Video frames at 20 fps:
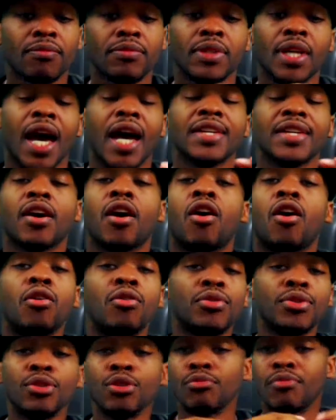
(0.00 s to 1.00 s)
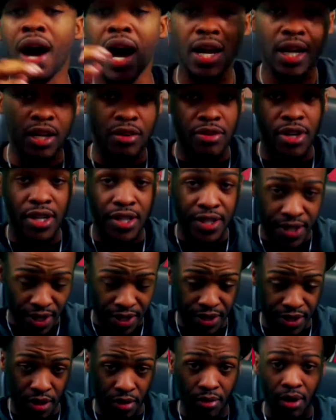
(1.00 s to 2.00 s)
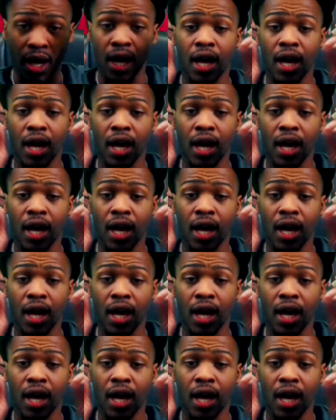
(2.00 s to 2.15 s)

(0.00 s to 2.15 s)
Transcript: has a whole new My Career system.